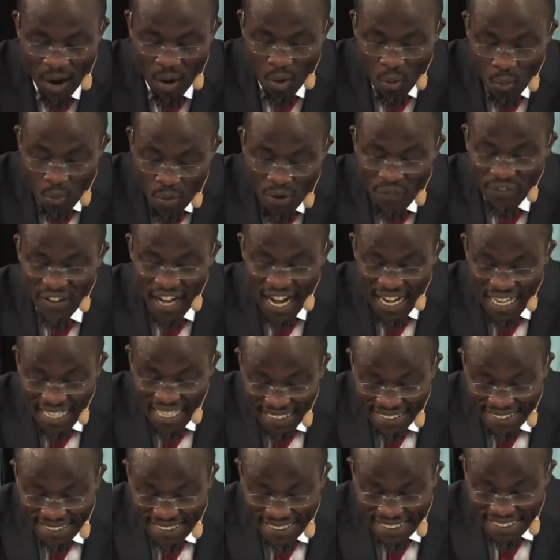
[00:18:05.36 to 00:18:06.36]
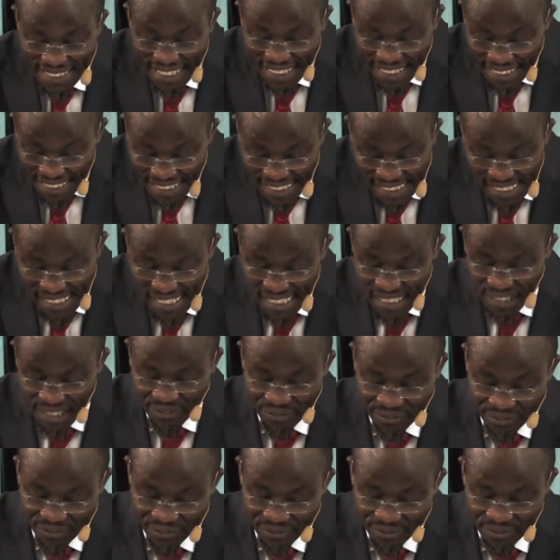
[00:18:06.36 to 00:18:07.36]
with the little they receive,
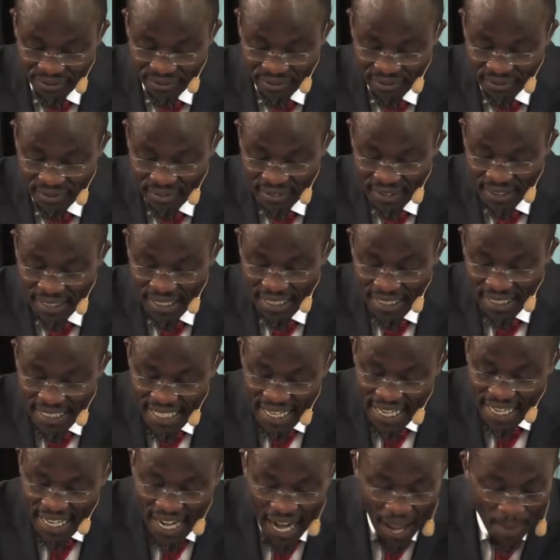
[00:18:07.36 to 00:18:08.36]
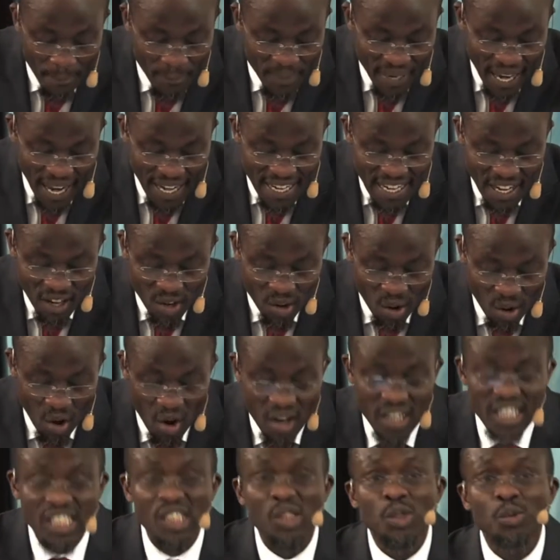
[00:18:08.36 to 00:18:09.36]
the happier the
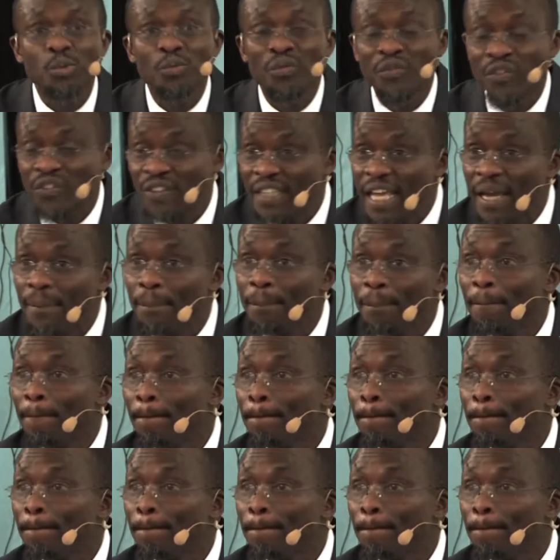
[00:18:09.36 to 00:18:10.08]
Lord is with them.